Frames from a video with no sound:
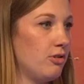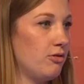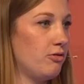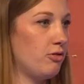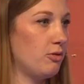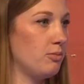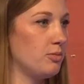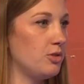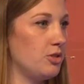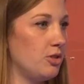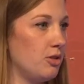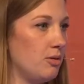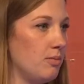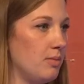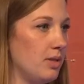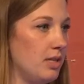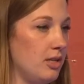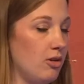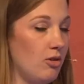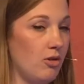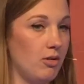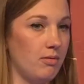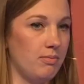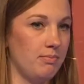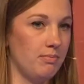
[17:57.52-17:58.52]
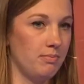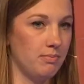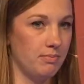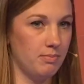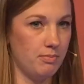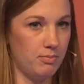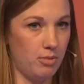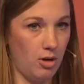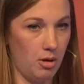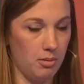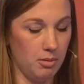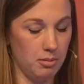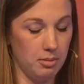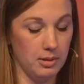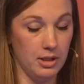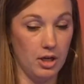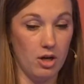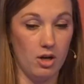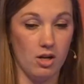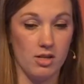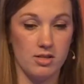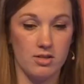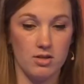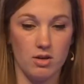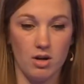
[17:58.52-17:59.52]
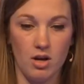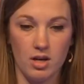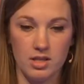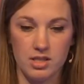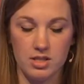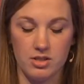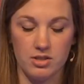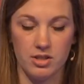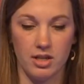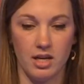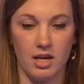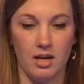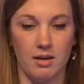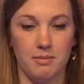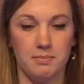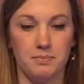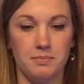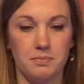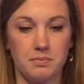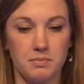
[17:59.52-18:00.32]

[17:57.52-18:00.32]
from Germany or probably also Austria.